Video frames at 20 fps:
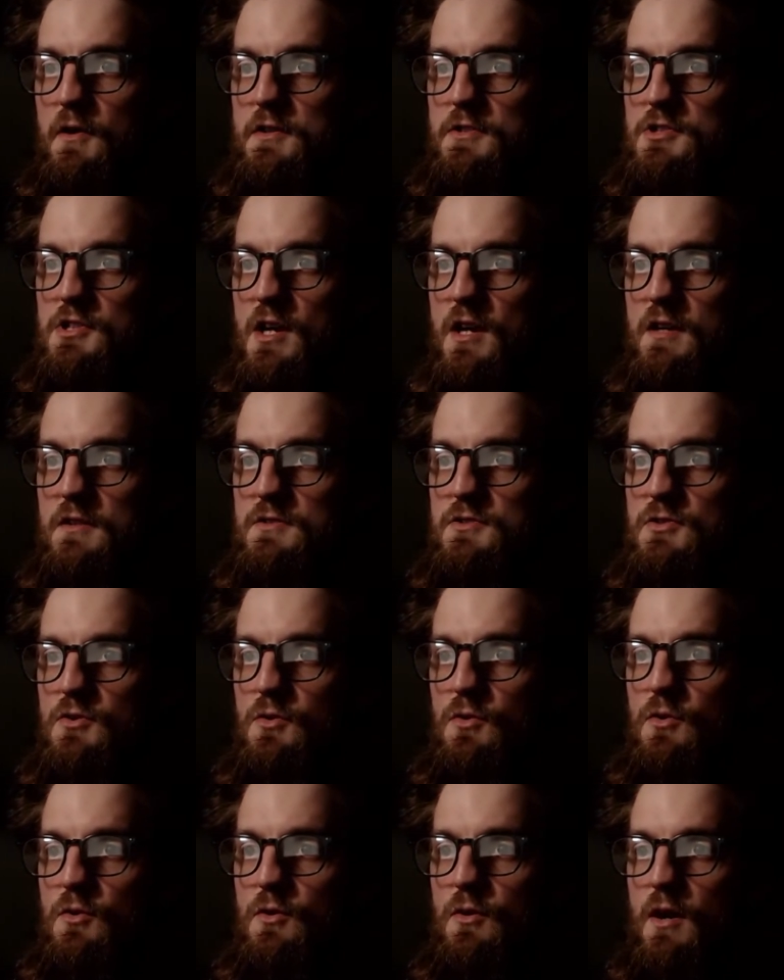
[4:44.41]
chance
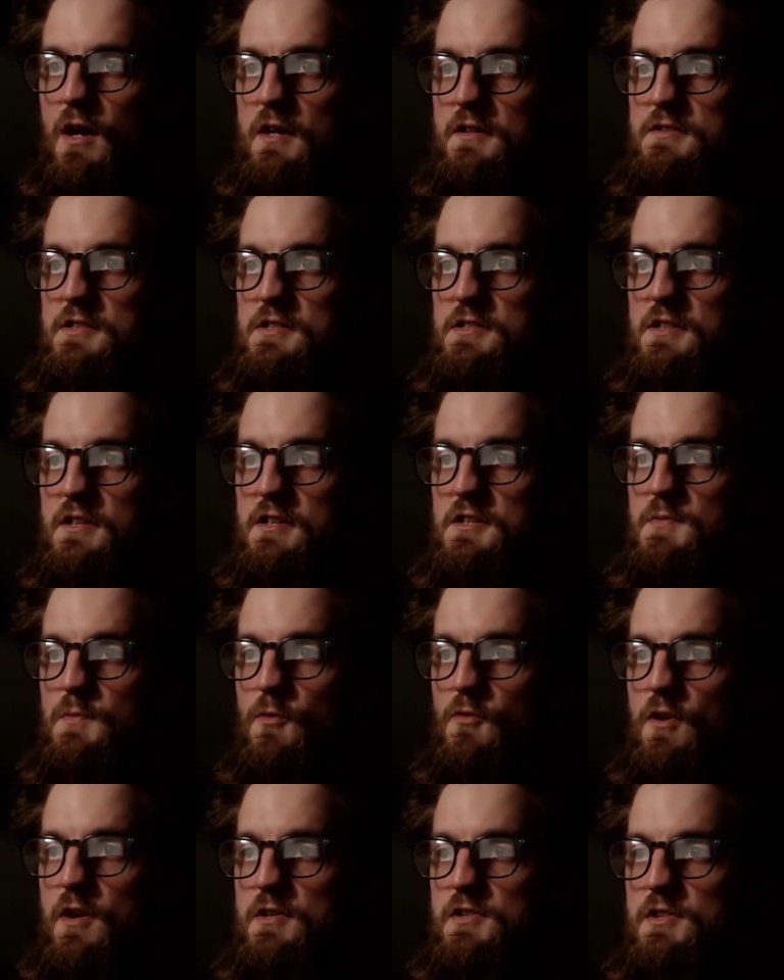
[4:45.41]
or artistic
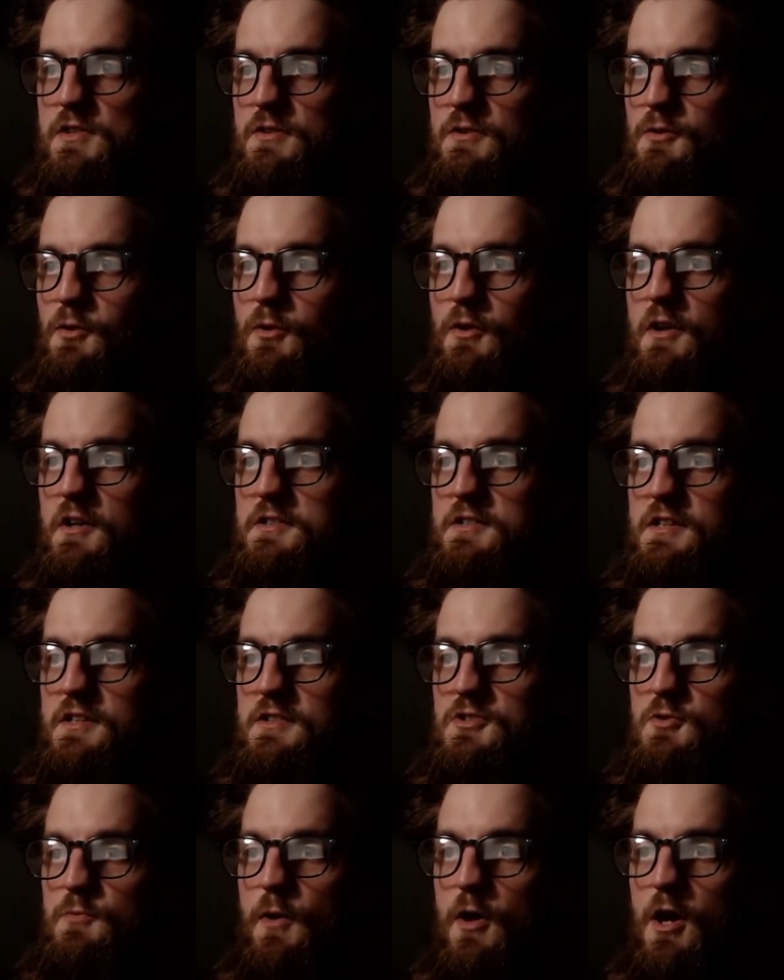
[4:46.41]
inspiration, your lighting is
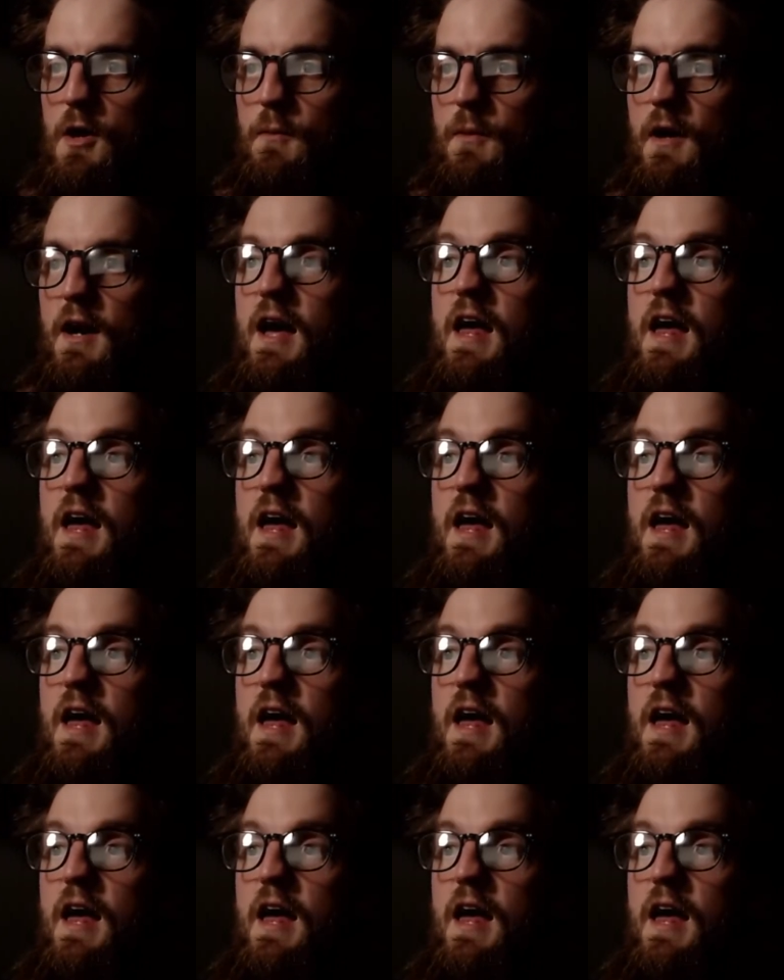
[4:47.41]
superb.